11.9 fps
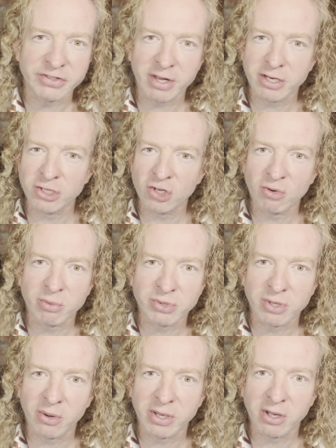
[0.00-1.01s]
I didn't know what was
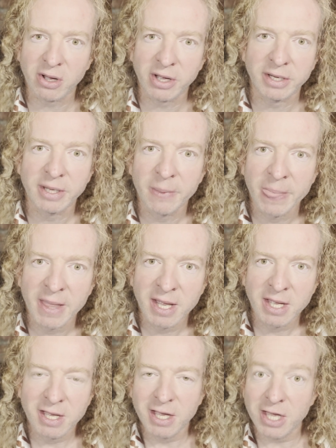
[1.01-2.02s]
going on.
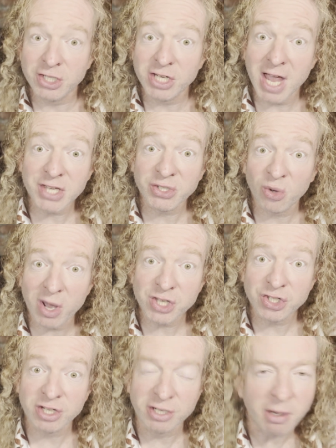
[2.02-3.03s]
And she asked a
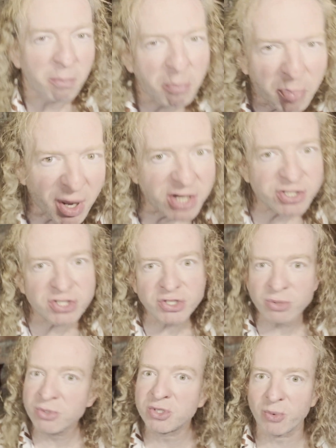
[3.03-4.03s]
question, and a bunch of
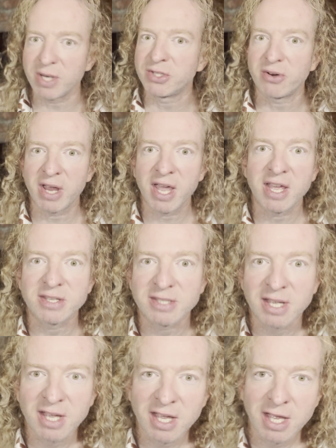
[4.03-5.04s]
students raised their hands.
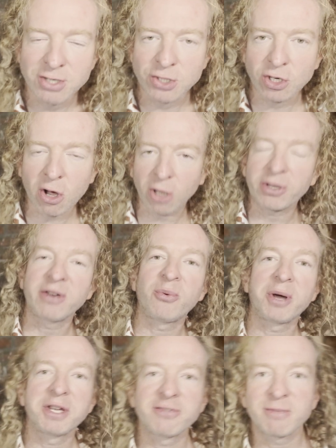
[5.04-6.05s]
She called on
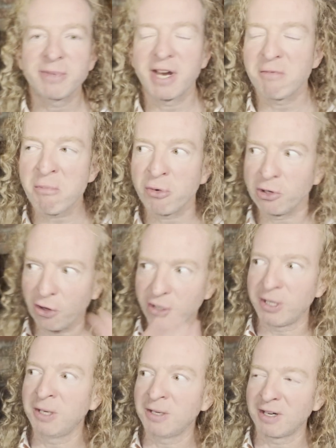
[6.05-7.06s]
one of them, and I remember
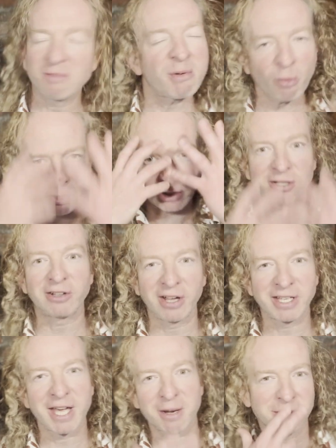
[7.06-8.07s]
looking. I remember what he looked like.
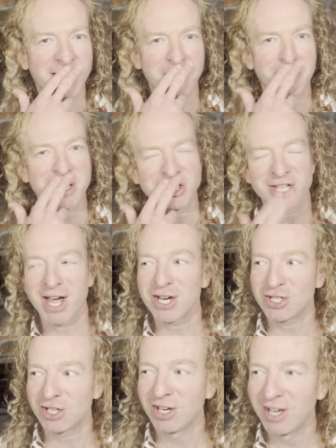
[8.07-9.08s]
He had a, he had a
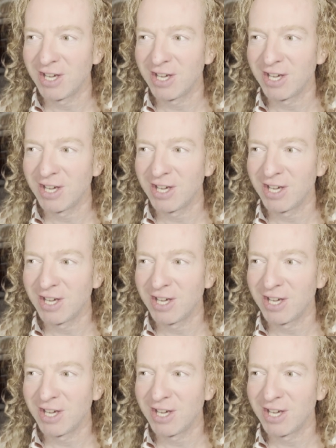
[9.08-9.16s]
mustache.